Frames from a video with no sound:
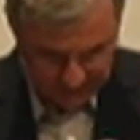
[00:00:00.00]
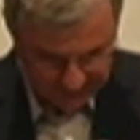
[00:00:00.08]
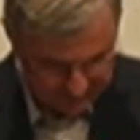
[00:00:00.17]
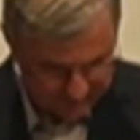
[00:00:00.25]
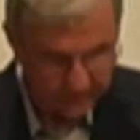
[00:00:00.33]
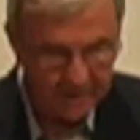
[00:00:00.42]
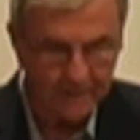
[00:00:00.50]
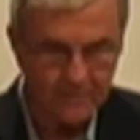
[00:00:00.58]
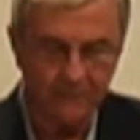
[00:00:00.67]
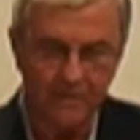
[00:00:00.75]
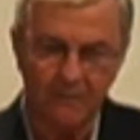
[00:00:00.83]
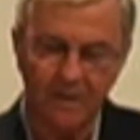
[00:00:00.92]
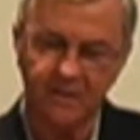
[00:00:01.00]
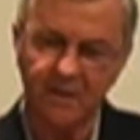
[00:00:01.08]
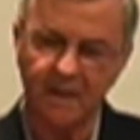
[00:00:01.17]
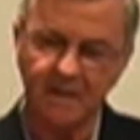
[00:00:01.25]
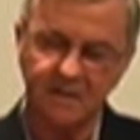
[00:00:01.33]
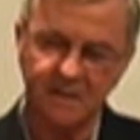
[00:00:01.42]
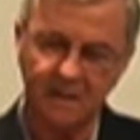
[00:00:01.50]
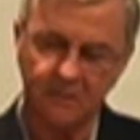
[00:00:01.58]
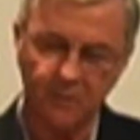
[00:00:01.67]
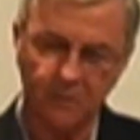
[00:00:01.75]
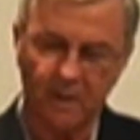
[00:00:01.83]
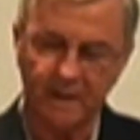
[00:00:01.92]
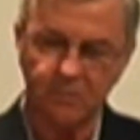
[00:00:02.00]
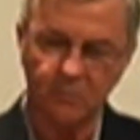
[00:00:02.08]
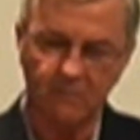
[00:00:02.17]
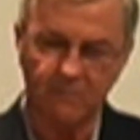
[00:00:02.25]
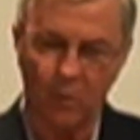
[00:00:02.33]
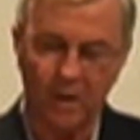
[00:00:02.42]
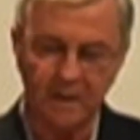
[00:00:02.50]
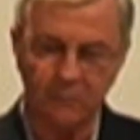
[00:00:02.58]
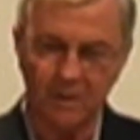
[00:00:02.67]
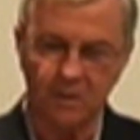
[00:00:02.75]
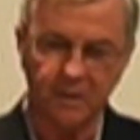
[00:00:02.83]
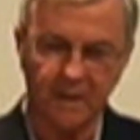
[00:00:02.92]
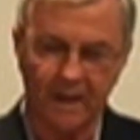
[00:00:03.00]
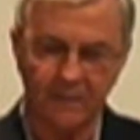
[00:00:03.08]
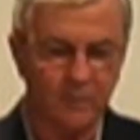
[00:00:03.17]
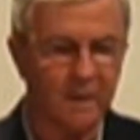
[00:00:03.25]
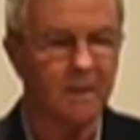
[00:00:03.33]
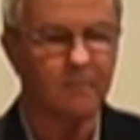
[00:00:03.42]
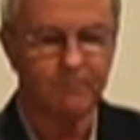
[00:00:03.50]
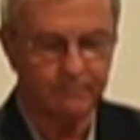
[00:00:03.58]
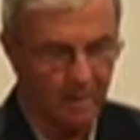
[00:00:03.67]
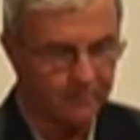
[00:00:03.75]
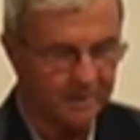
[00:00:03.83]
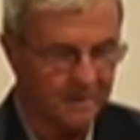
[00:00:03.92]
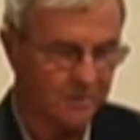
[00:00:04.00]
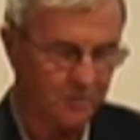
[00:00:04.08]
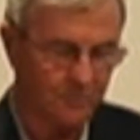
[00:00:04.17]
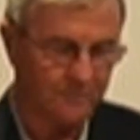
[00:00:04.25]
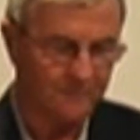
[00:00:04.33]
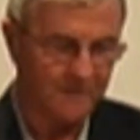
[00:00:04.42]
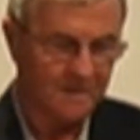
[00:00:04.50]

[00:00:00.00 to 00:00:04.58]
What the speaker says: sometimes the very things that we want to avoid and we look at, we end up bumping into.